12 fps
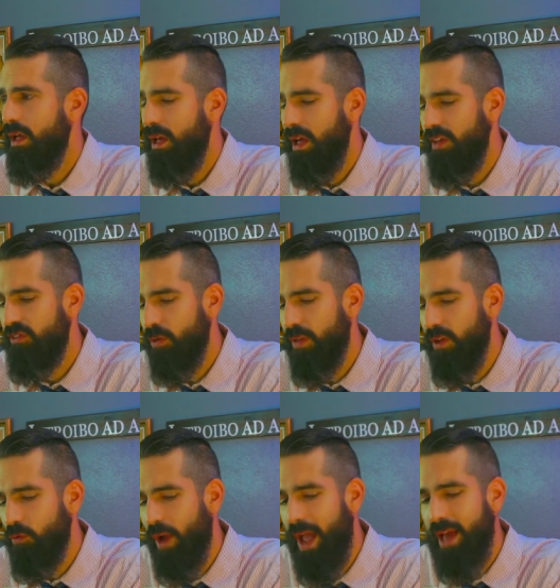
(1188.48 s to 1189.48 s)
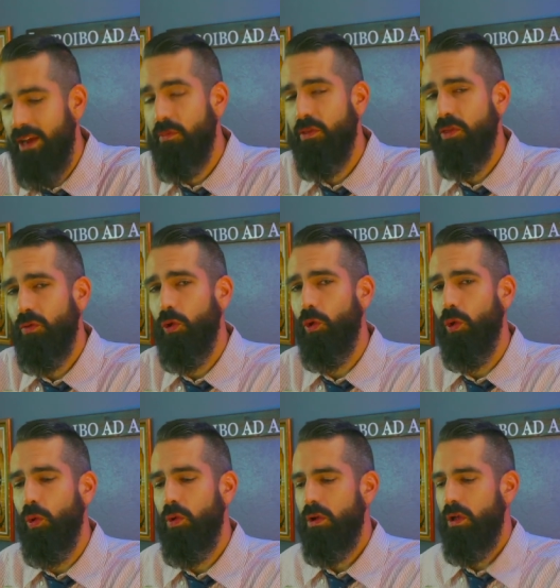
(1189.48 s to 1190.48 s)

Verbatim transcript: And so they ran him through